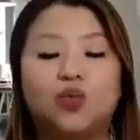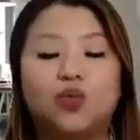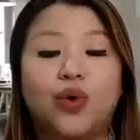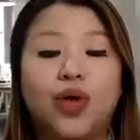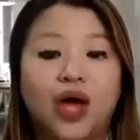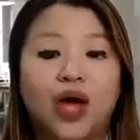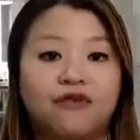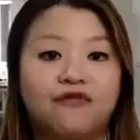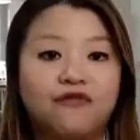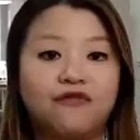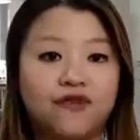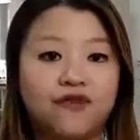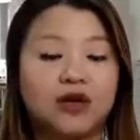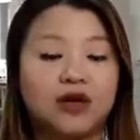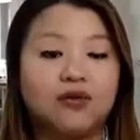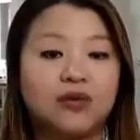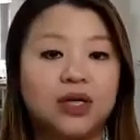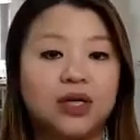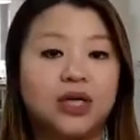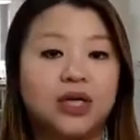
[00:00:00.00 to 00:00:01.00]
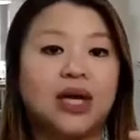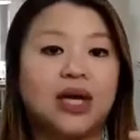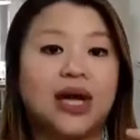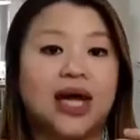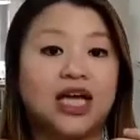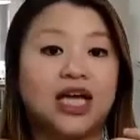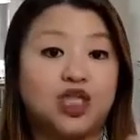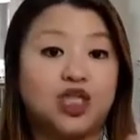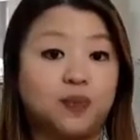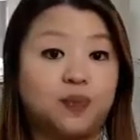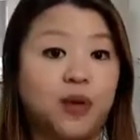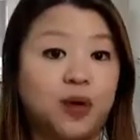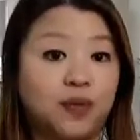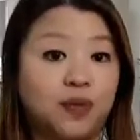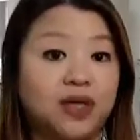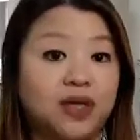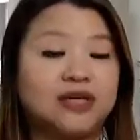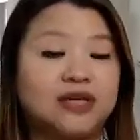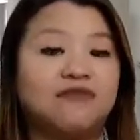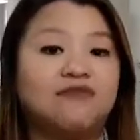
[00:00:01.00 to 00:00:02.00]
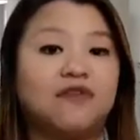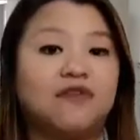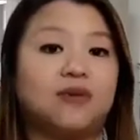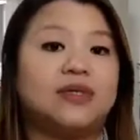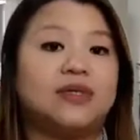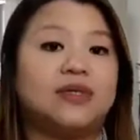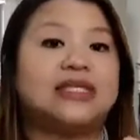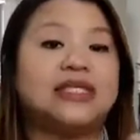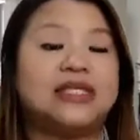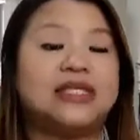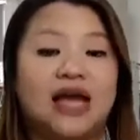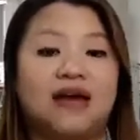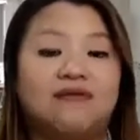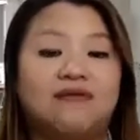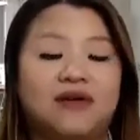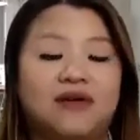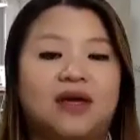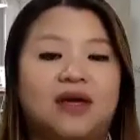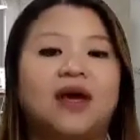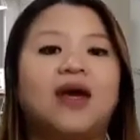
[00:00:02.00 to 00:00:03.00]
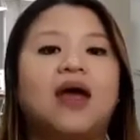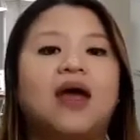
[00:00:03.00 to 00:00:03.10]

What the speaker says: we are very experienced and very savvy.